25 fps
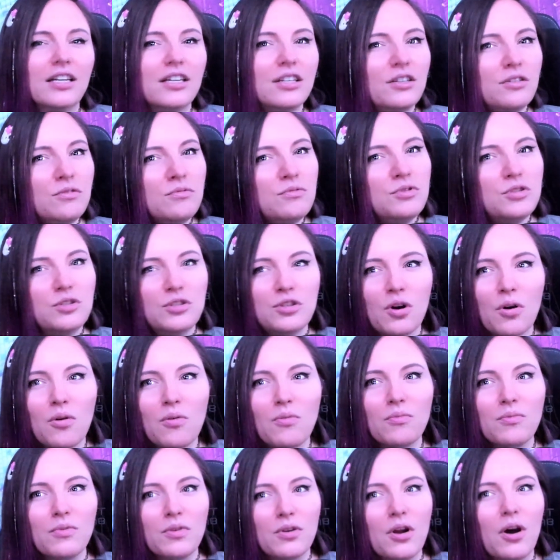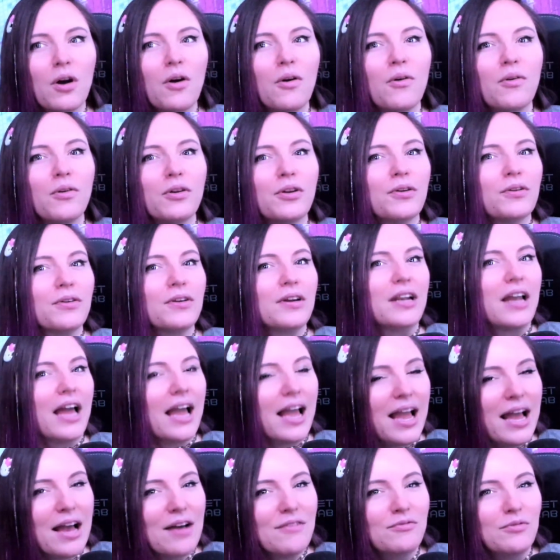You don't know you're going to
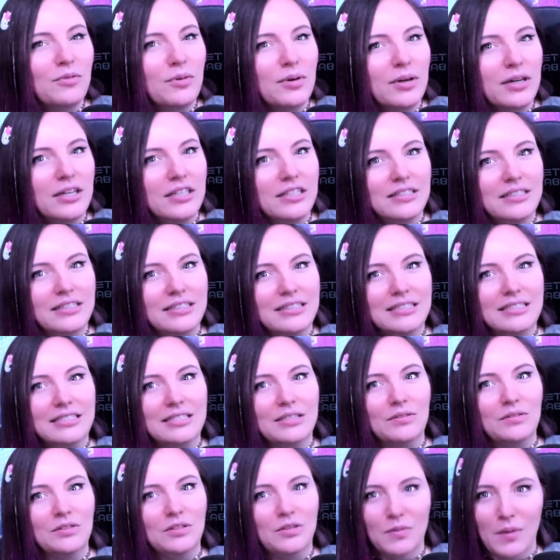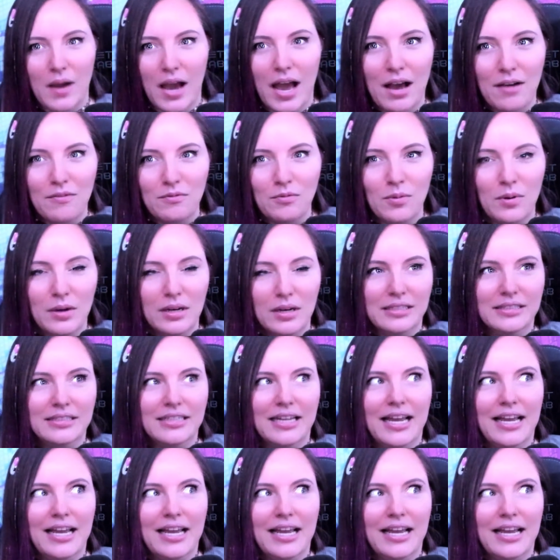have one until you have one,